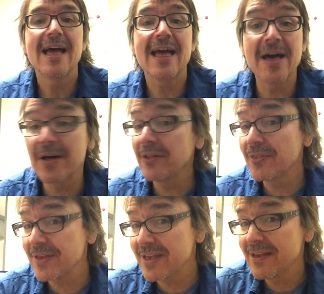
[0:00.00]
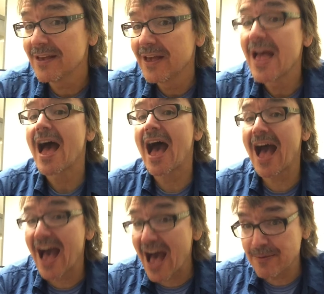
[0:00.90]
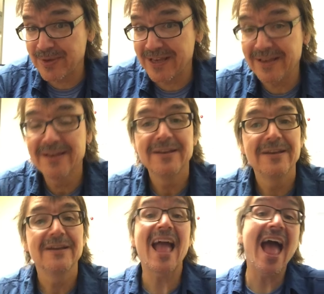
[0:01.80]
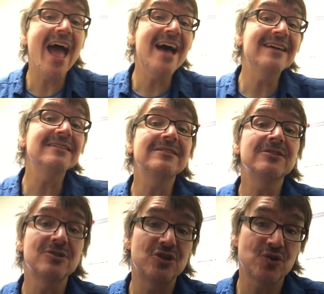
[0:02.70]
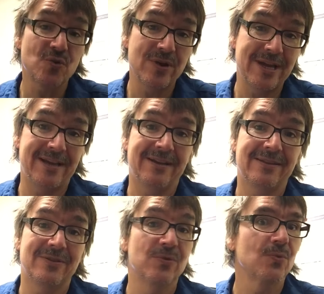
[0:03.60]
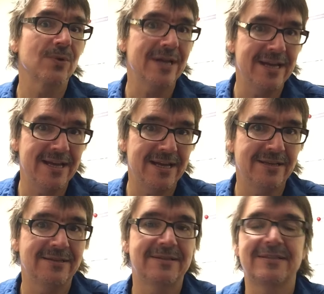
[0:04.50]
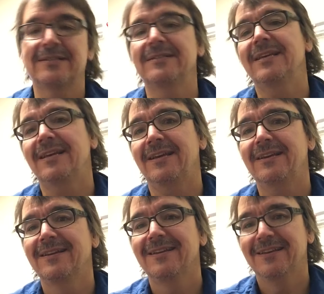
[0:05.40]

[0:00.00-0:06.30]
healthy, happy, and enjoying the rain today.